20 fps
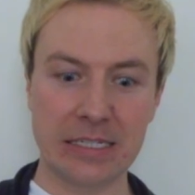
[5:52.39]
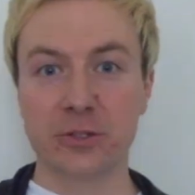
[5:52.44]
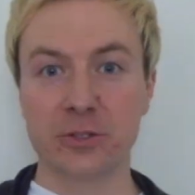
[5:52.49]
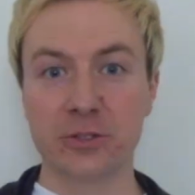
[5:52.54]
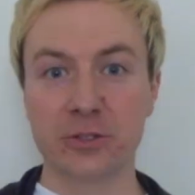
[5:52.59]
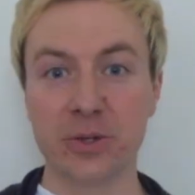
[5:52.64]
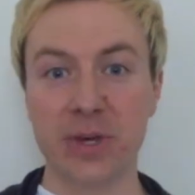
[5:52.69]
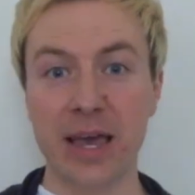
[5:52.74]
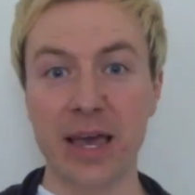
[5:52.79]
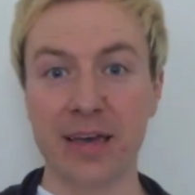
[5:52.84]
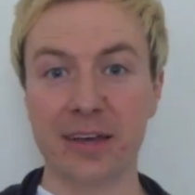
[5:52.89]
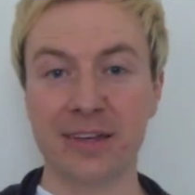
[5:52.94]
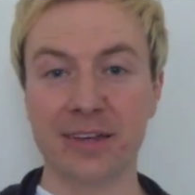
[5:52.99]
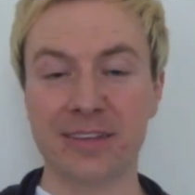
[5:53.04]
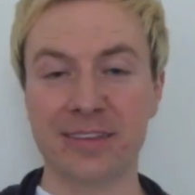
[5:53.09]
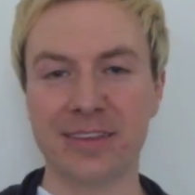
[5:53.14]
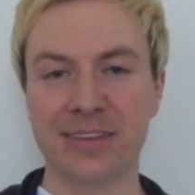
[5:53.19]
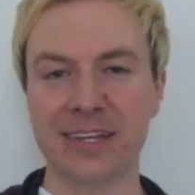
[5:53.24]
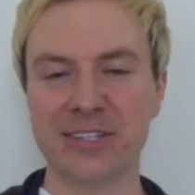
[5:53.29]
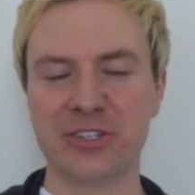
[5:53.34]
So yeah,
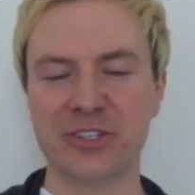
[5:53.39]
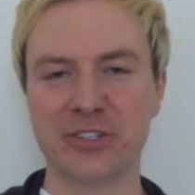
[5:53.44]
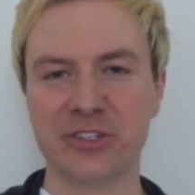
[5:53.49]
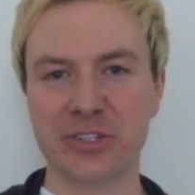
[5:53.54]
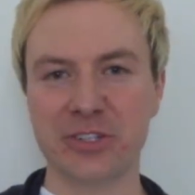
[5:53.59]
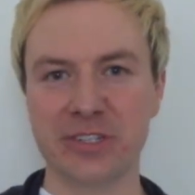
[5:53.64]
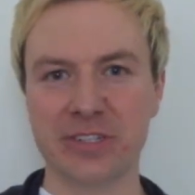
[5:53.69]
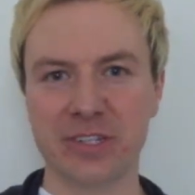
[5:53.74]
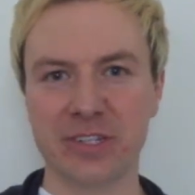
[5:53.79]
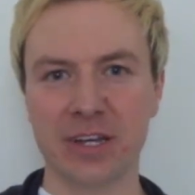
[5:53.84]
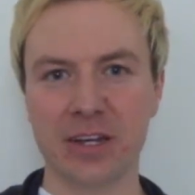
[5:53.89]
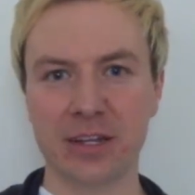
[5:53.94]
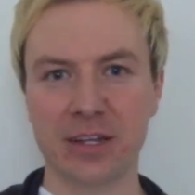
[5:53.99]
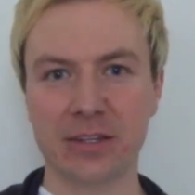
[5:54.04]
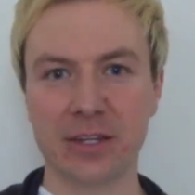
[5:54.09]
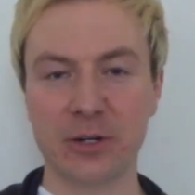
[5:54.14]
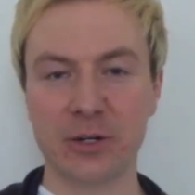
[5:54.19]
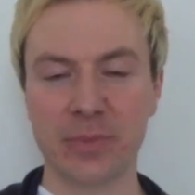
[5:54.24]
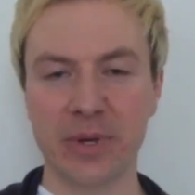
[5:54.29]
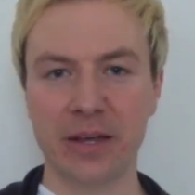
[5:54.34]
that's just a
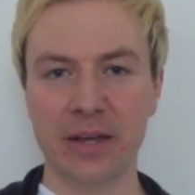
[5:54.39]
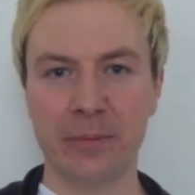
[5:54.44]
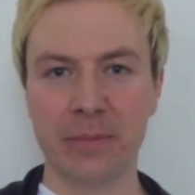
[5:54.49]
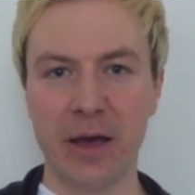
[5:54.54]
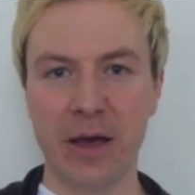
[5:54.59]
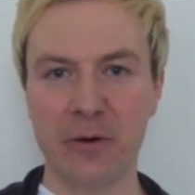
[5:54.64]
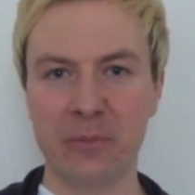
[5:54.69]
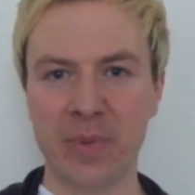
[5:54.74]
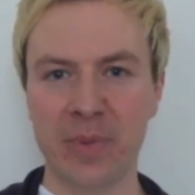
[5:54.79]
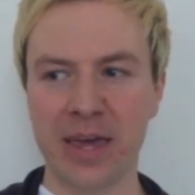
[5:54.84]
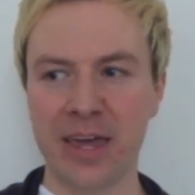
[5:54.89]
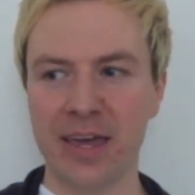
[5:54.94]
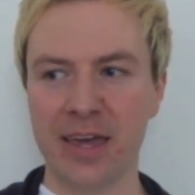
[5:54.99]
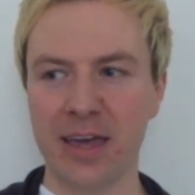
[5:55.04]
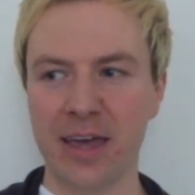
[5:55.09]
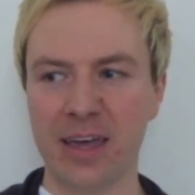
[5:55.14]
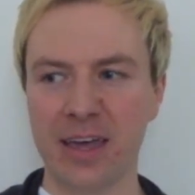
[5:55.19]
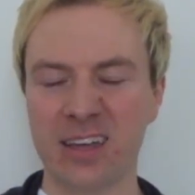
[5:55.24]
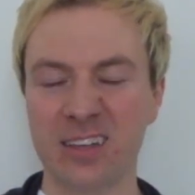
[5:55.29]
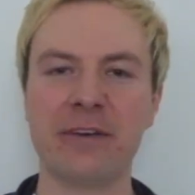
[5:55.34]
little bit about
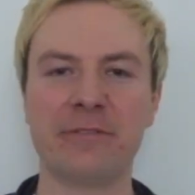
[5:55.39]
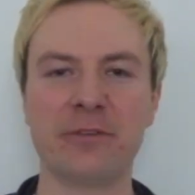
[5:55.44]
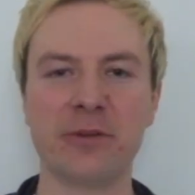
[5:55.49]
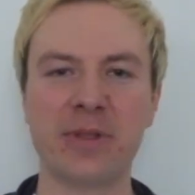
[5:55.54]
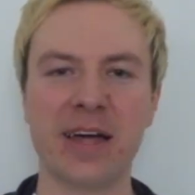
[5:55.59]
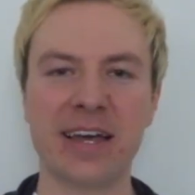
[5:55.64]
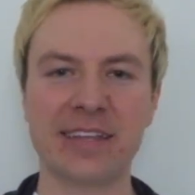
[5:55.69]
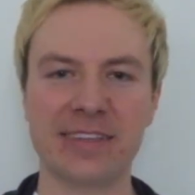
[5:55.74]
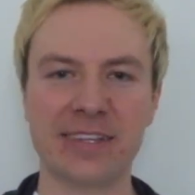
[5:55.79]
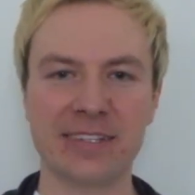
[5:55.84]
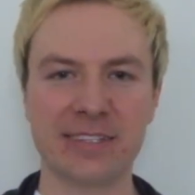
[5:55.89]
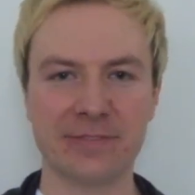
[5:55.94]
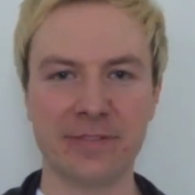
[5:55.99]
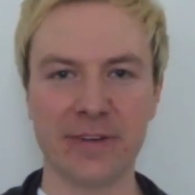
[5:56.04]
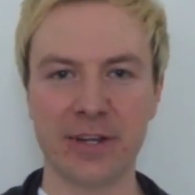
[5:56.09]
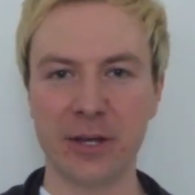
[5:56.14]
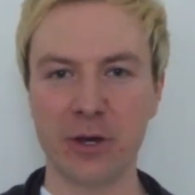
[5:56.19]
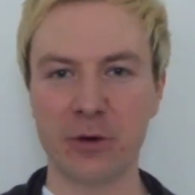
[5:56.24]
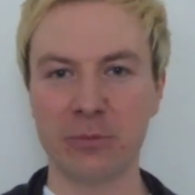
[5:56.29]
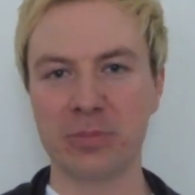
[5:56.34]
me. If you like this
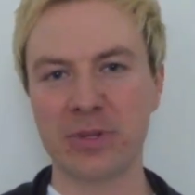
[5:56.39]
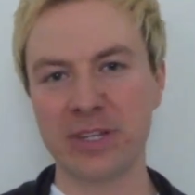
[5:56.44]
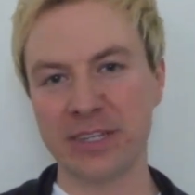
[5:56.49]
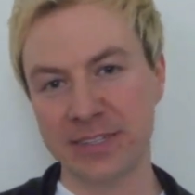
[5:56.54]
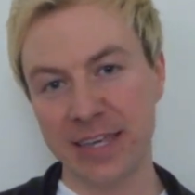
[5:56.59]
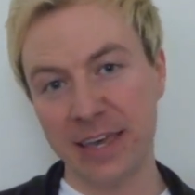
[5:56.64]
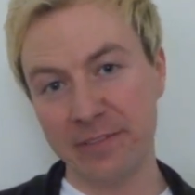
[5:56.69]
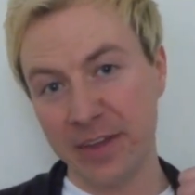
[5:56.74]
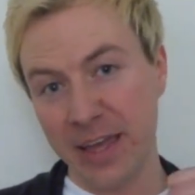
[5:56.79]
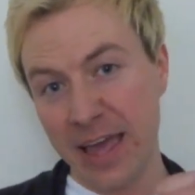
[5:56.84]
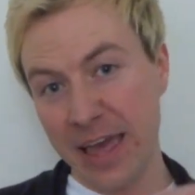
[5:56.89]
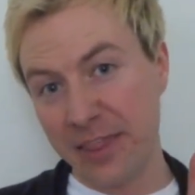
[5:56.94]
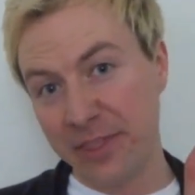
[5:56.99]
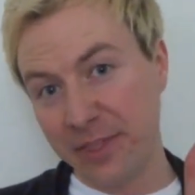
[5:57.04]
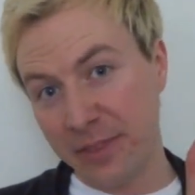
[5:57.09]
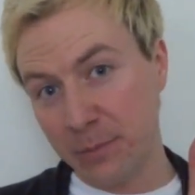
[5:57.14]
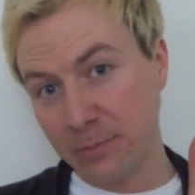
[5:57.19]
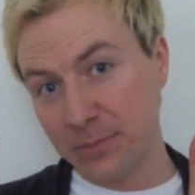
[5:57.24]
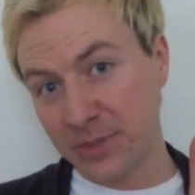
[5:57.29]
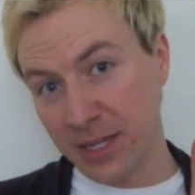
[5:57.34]
video, please give it a
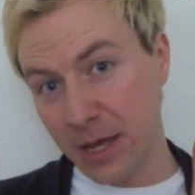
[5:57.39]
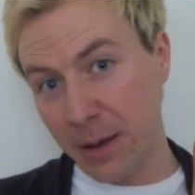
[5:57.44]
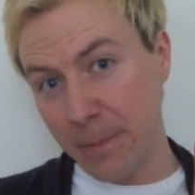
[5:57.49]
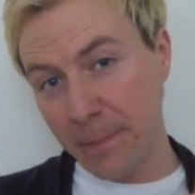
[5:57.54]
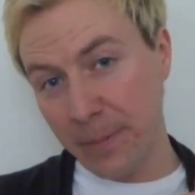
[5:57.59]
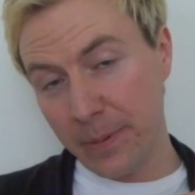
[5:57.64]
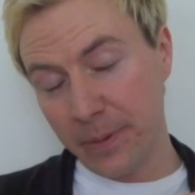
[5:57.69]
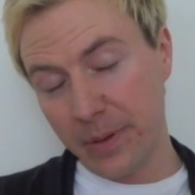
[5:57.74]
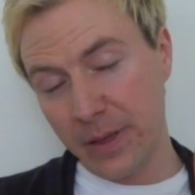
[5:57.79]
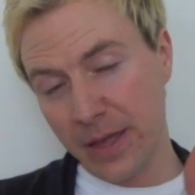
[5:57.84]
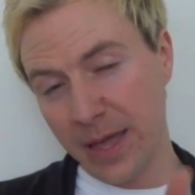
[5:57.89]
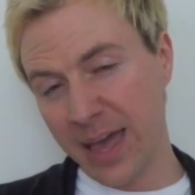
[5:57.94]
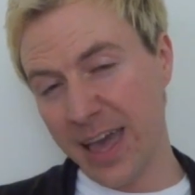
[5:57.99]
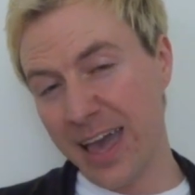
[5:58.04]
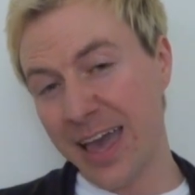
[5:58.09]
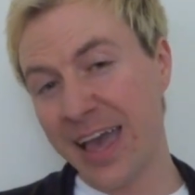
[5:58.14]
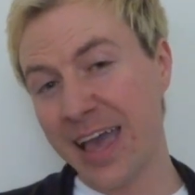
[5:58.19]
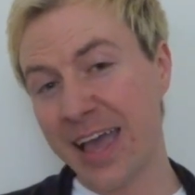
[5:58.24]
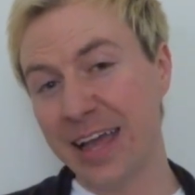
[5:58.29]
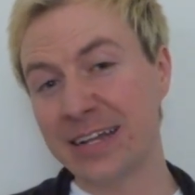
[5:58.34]
thumbs up.
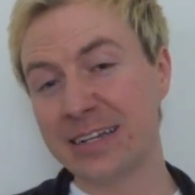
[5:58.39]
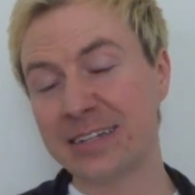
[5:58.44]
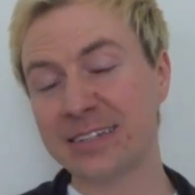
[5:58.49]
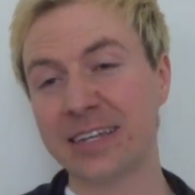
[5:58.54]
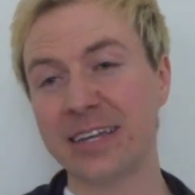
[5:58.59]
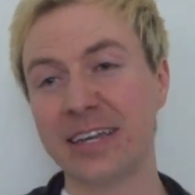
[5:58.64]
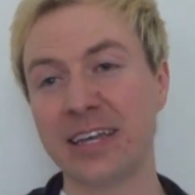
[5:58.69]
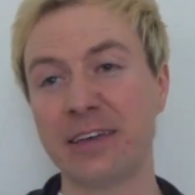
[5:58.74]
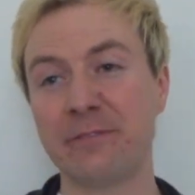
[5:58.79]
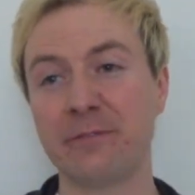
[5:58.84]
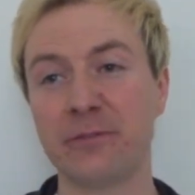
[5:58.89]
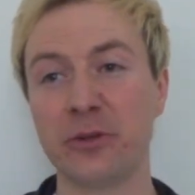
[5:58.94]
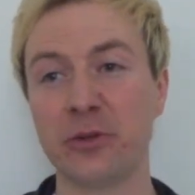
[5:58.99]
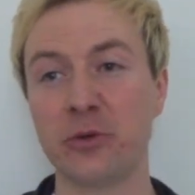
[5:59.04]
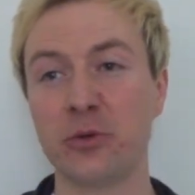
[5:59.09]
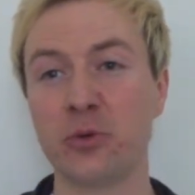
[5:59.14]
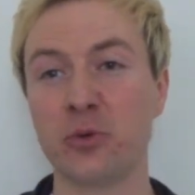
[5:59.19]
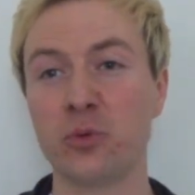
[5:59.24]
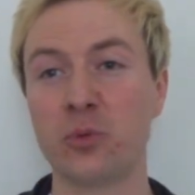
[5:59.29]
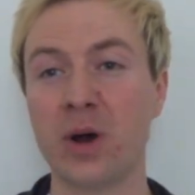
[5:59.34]
And if
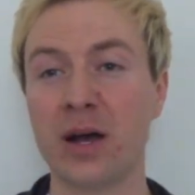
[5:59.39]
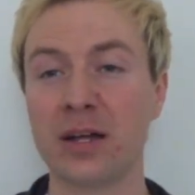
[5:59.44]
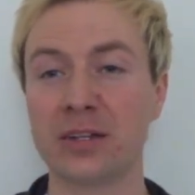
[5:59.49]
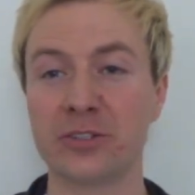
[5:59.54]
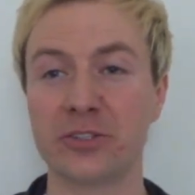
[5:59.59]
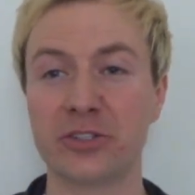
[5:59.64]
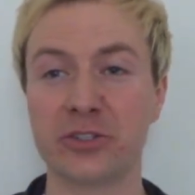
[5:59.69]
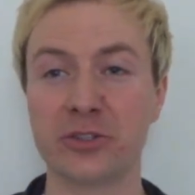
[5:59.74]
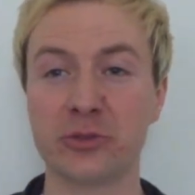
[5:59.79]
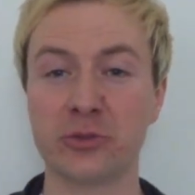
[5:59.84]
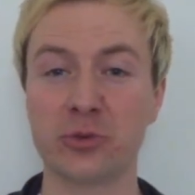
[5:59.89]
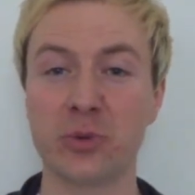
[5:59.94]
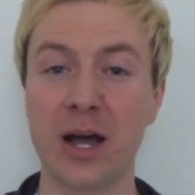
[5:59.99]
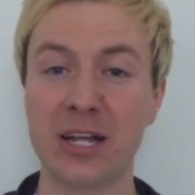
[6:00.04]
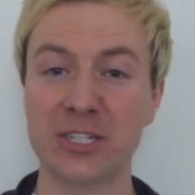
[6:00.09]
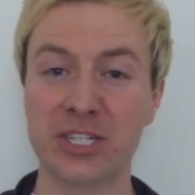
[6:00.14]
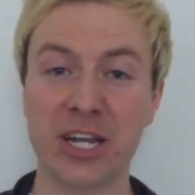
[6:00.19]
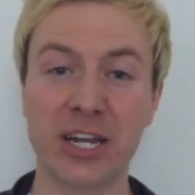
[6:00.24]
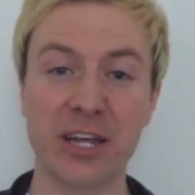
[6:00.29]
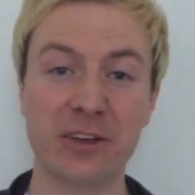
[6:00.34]
you want to
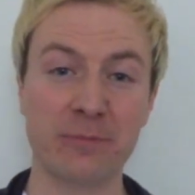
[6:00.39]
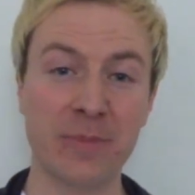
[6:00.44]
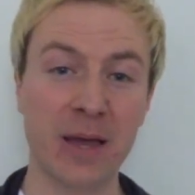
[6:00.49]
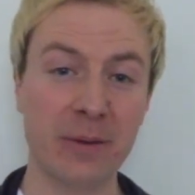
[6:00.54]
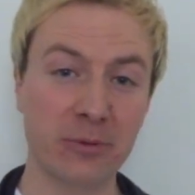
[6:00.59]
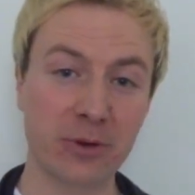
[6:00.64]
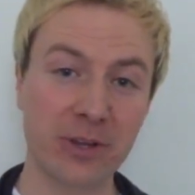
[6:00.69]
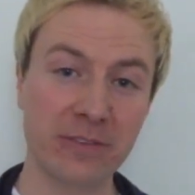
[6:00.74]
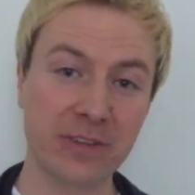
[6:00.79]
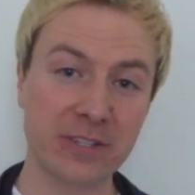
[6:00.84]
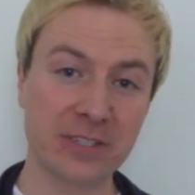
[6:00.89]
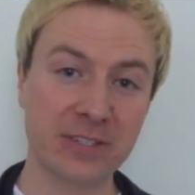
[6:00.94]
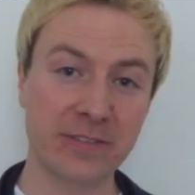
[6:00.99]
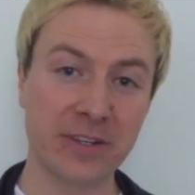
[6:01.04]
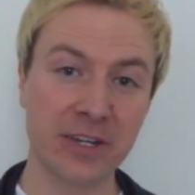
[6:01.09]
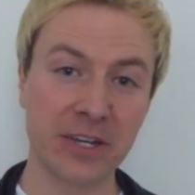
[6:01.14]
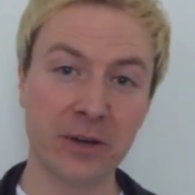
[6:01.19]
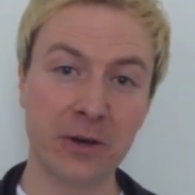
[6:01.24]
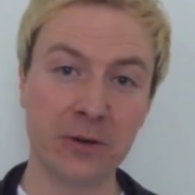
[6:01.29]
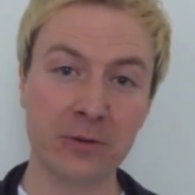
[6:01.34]
watch any of my previous
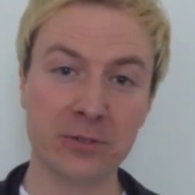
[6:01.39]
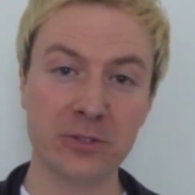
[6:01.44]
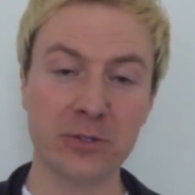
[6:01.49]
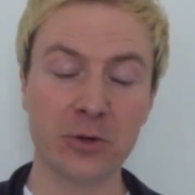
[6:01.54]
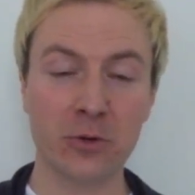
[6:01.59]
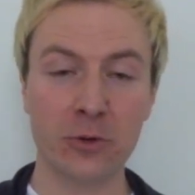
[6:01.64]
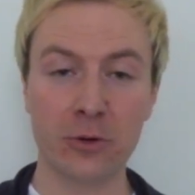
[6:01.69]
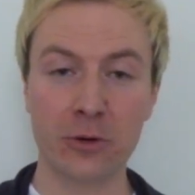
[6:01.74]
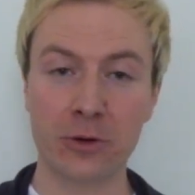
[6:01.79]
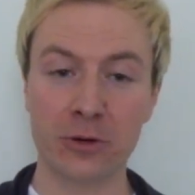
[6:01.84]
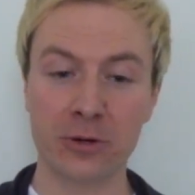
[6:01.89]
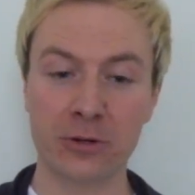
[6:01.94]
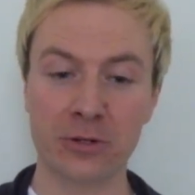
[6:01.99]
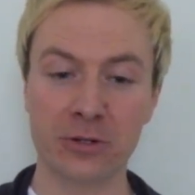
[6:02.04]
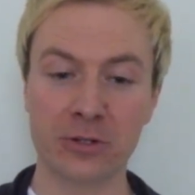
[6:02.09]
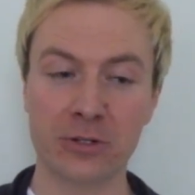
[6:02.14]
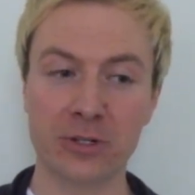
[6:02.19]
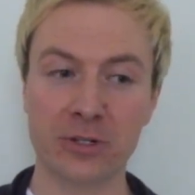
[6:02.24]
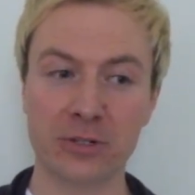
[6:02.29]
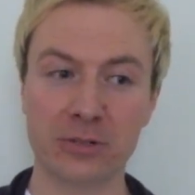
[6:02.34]
videos
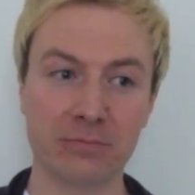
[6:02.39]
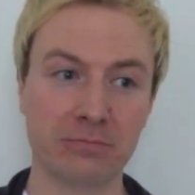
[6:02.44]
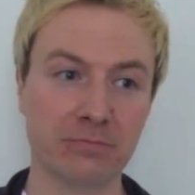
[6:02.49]
or